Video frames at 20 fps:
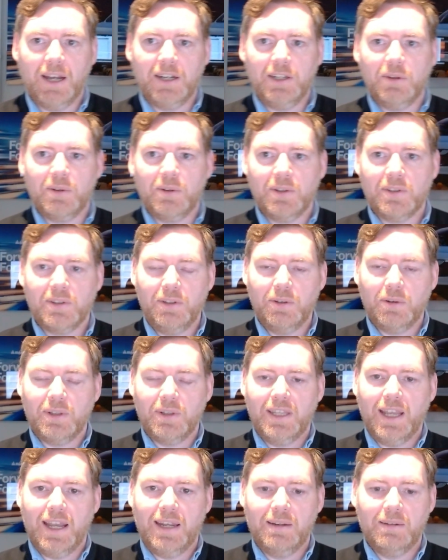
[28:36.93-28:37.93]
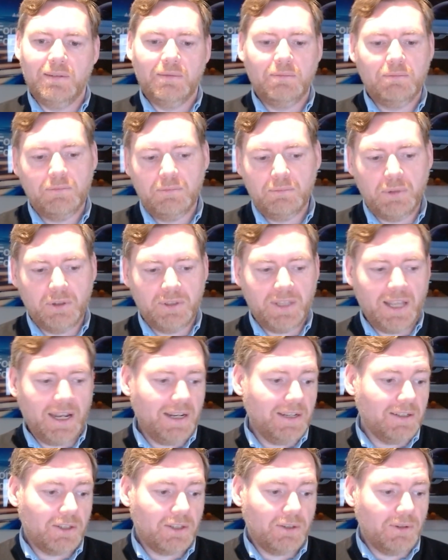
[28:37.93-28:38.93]
And you could then put that
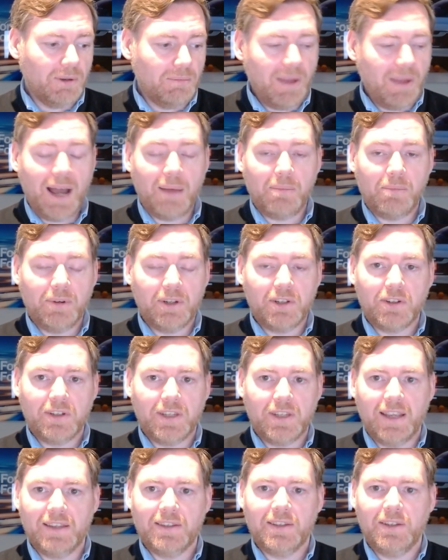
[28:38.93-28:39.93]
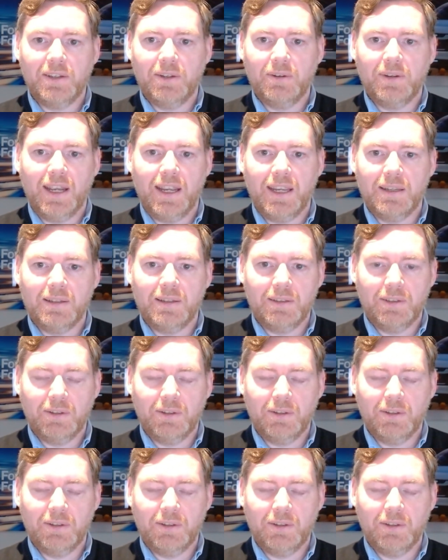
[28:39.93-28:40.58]
into a map which says to you, hey,